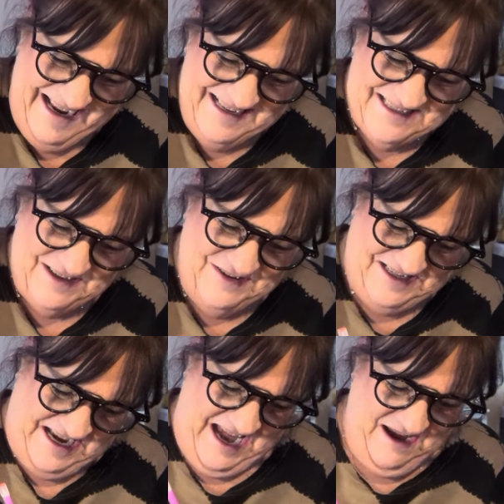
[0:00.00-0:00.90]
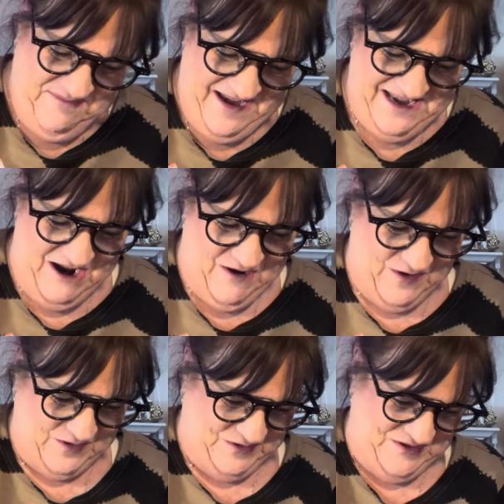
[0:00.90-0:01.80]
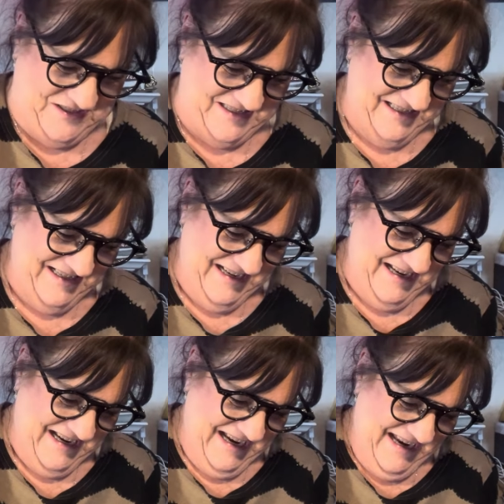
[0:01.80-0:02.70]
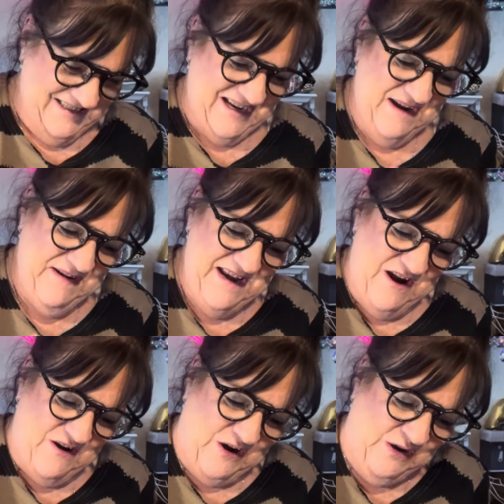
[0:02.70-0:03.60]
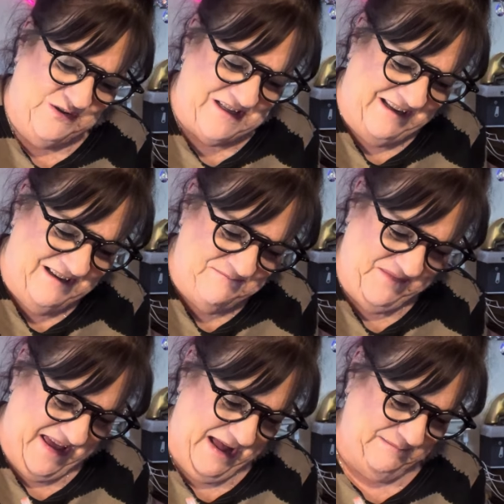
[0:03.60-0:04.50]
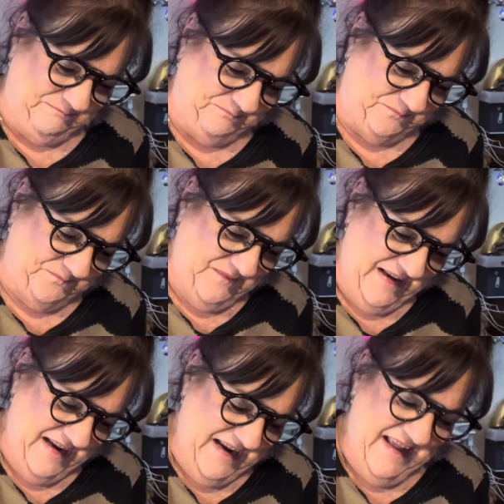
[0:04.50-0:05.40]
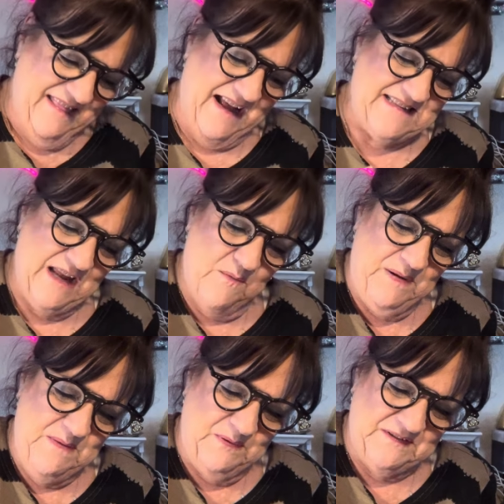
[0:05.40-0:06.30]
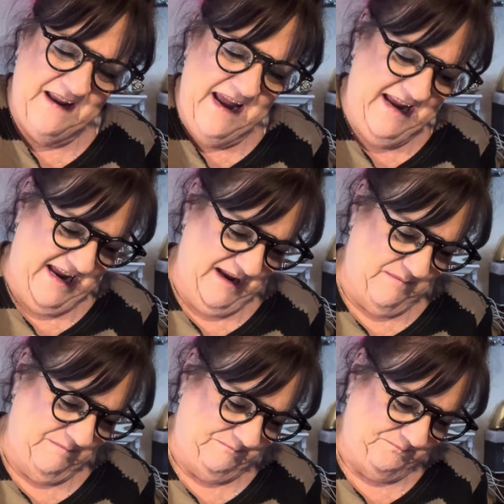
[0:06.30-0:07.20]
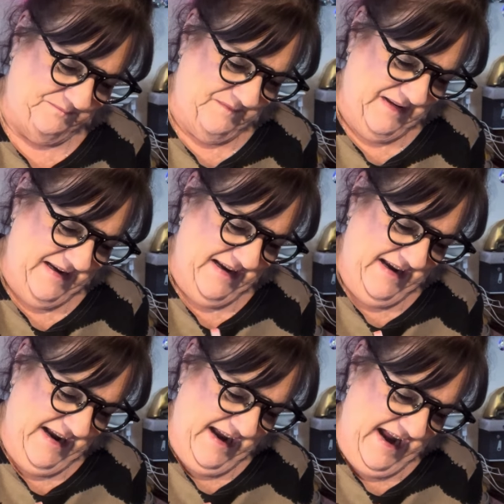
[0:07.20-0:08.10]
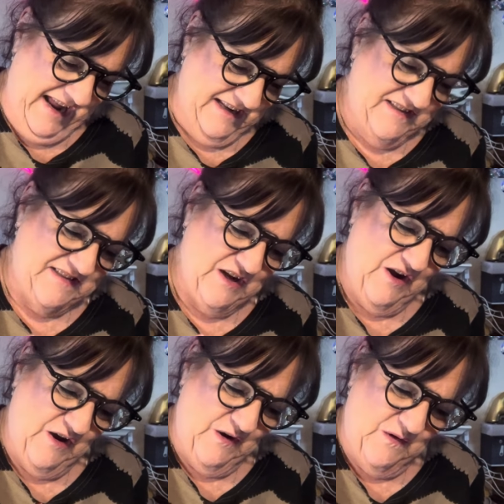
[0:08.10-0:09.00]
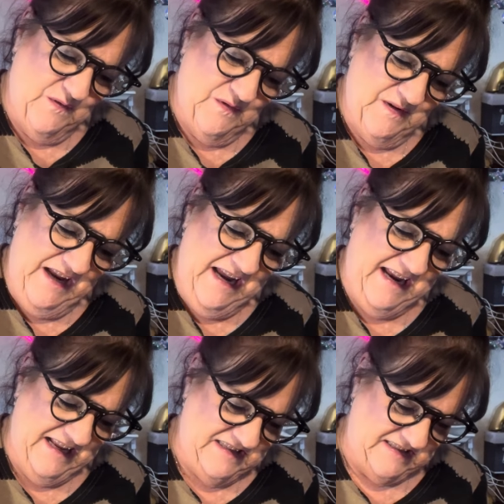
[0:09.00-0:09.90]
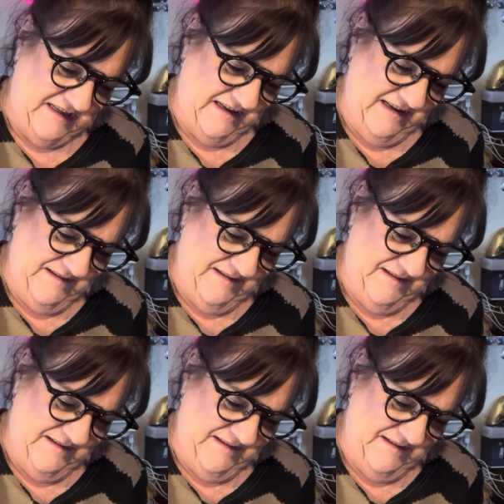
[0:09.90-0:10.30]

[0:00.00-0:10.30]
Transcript: So Jamie knows. Jamie knows that that's how people take him. And so he gets it.